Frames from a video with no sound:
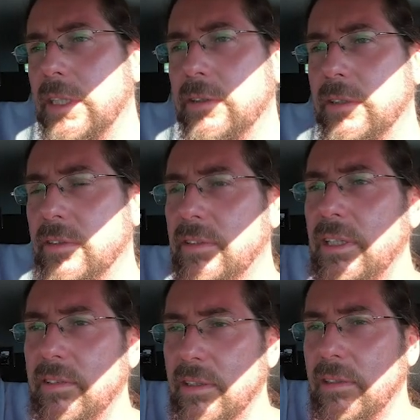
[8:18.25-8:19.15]
into the
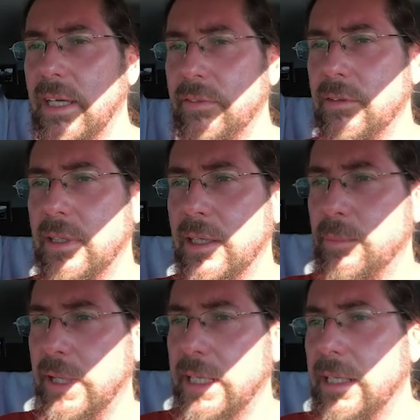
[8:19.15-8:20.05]
seats that you have to get
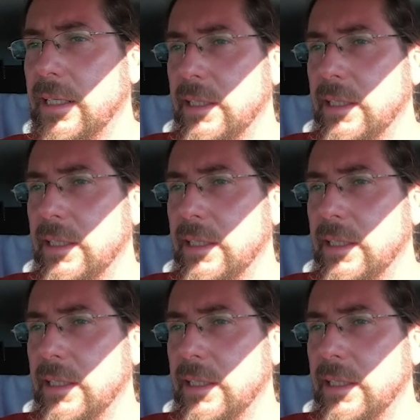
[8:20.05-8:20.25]
by,